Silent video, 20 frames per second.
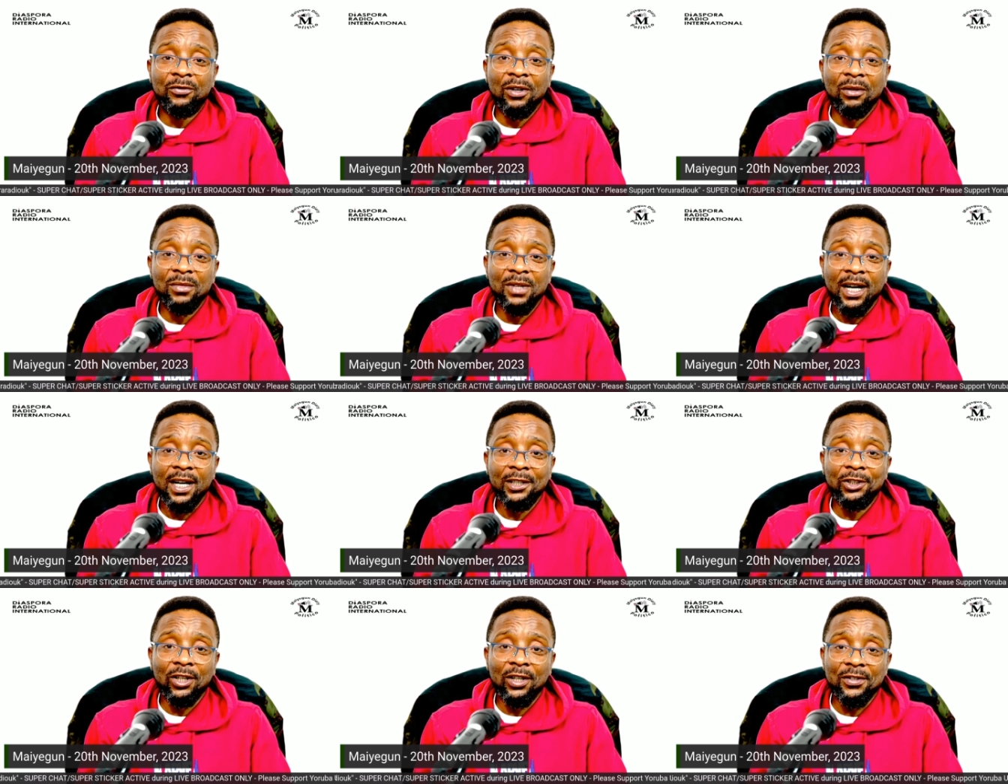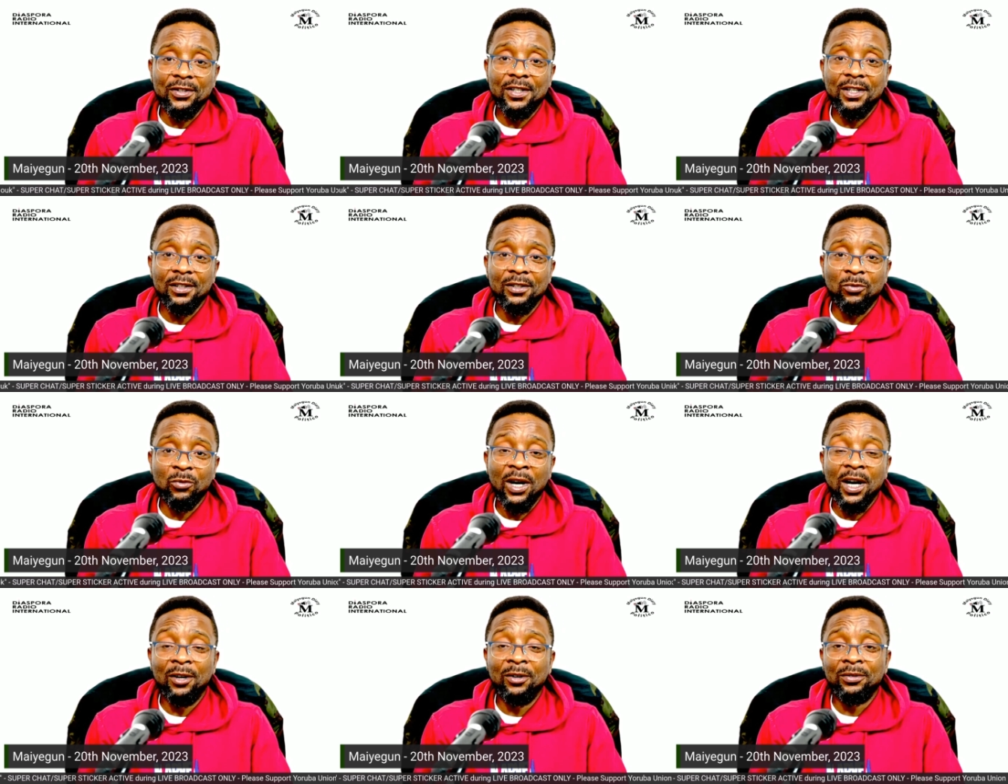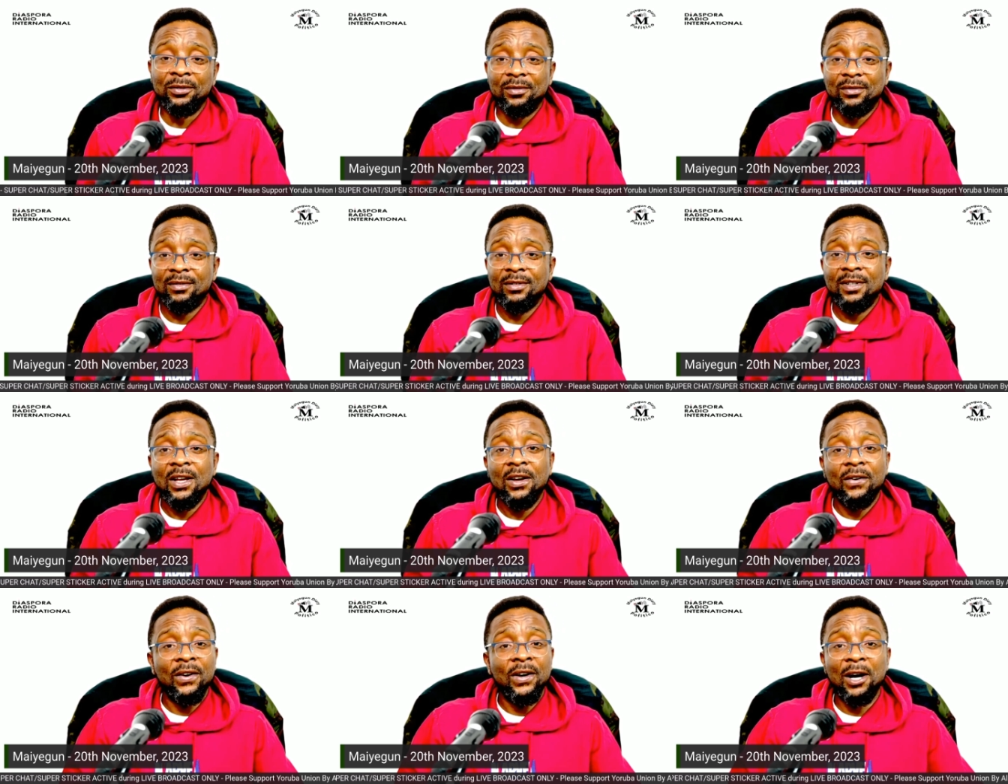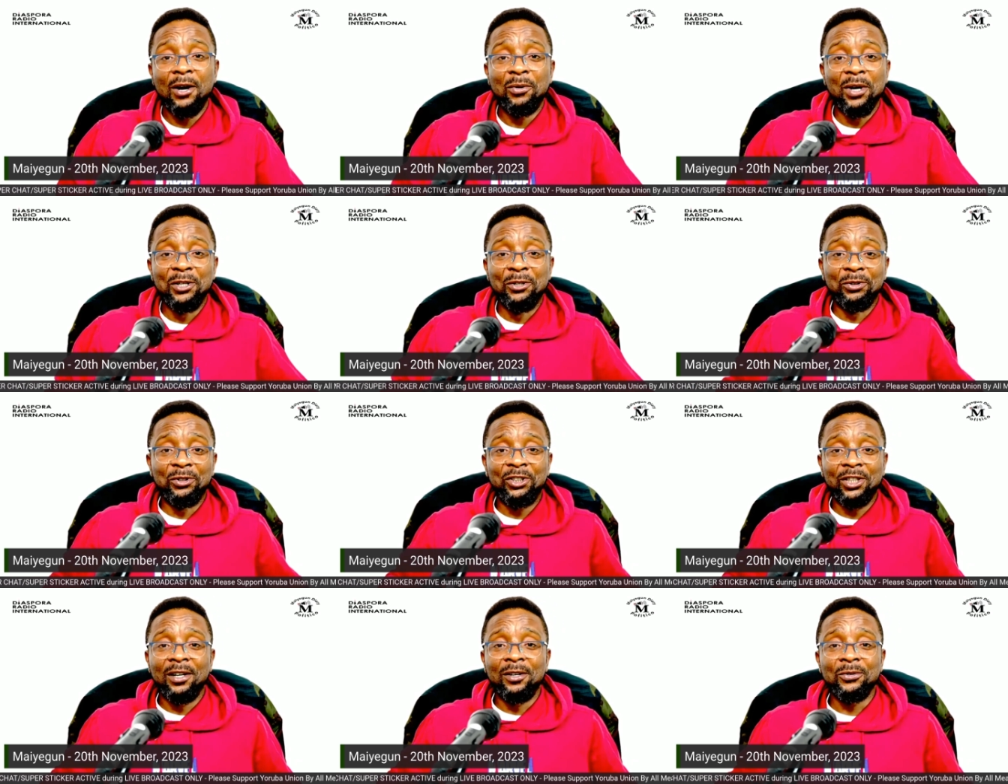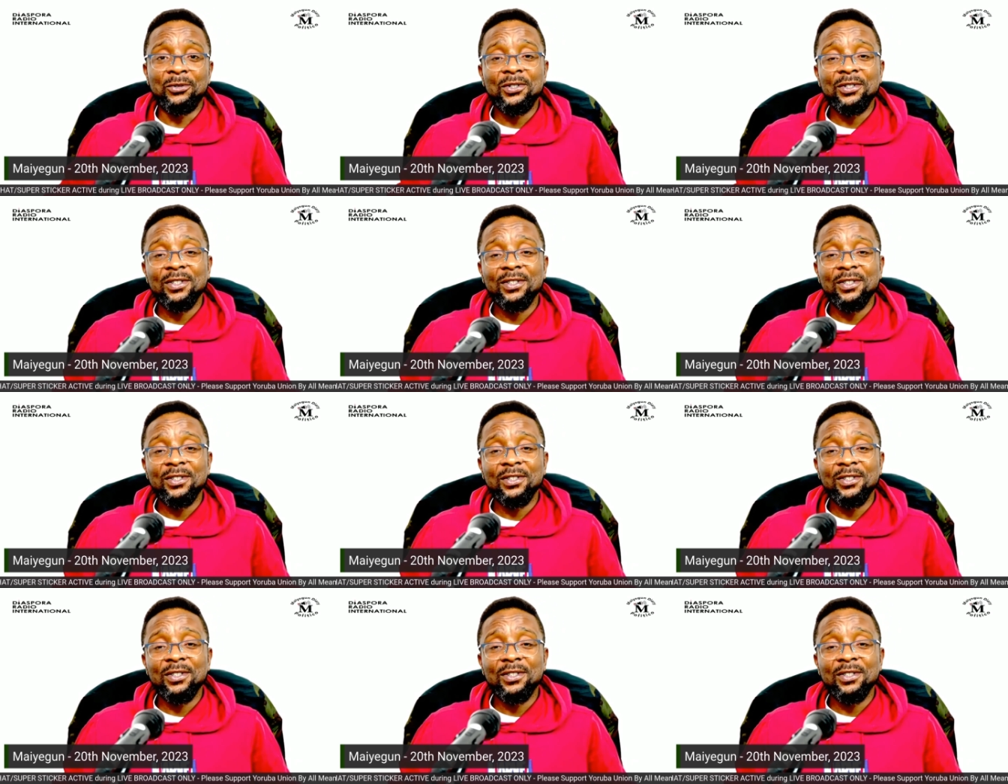Niger State. Wow. How are you, Charles?